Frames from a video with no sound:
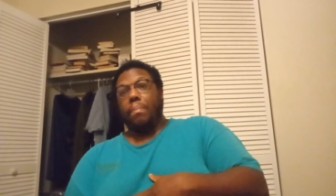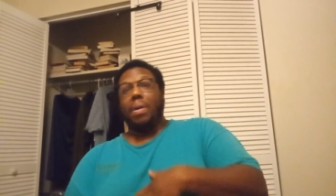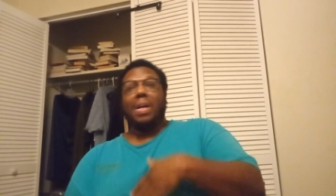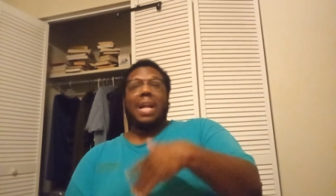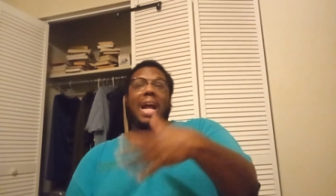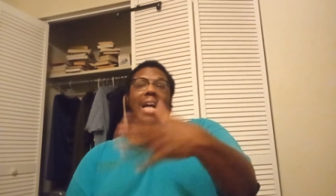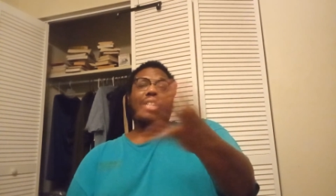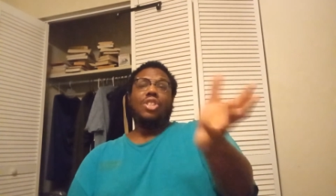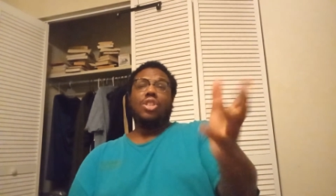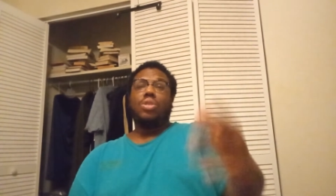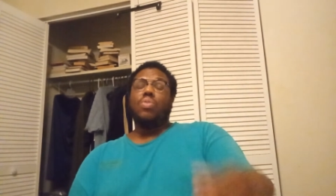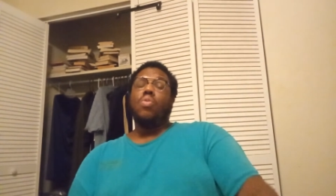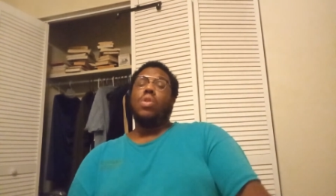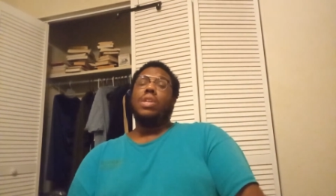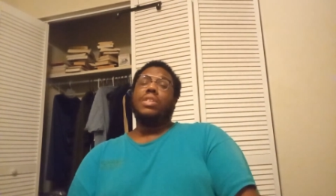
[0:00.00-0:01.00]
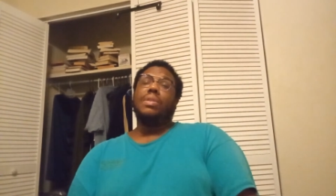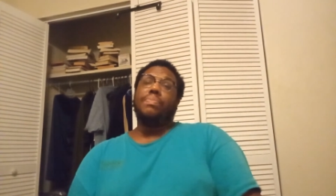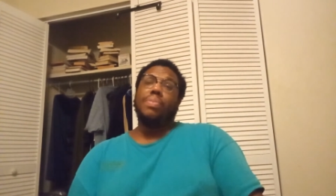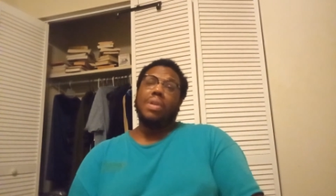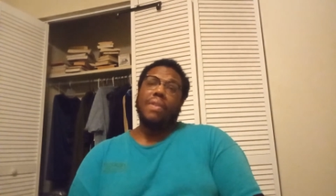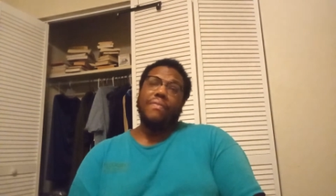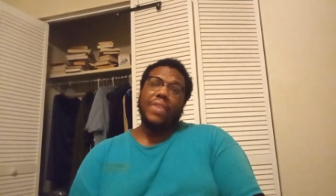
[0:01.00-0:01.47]
But I just wanted to
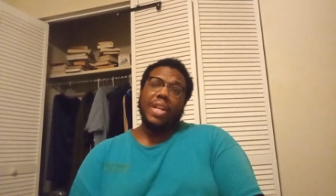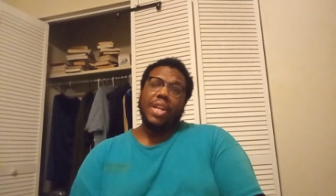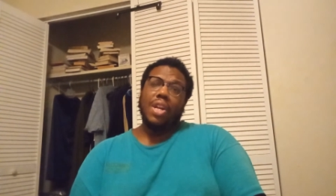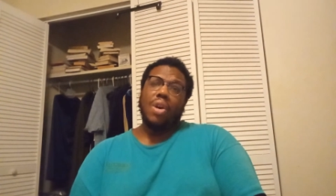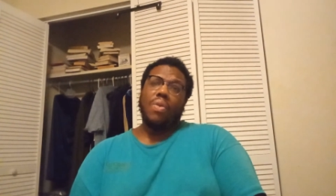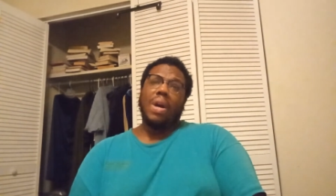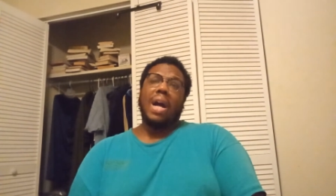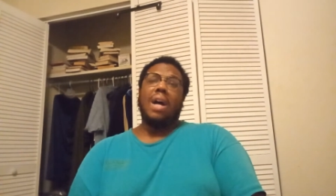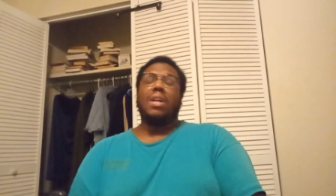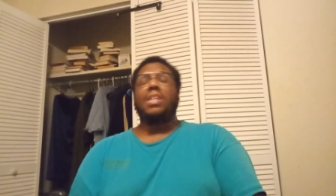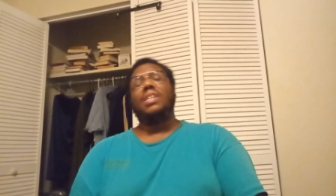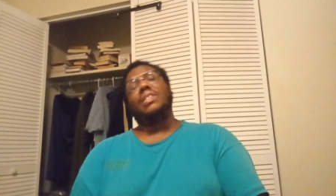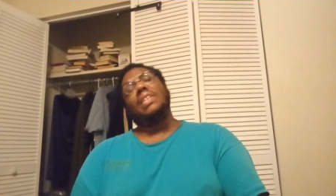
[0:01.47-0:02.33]
put a video out